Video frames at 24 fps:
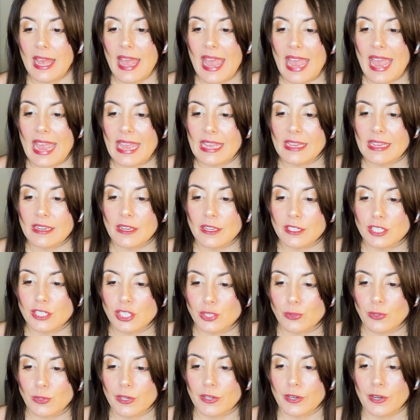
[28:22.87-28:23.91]
and
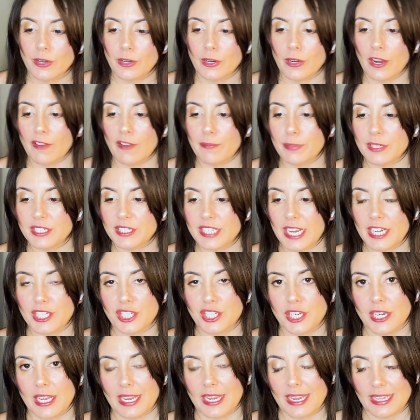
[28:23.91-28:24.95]
assured her of
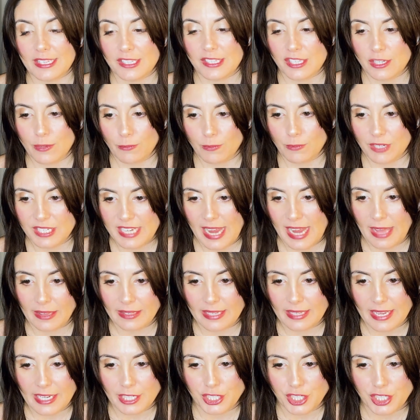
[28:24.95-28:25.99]
protection against
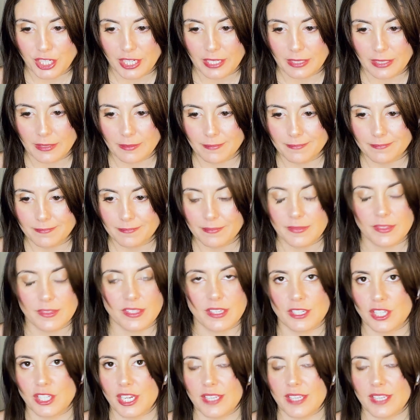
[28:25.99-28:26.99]
retaliation, such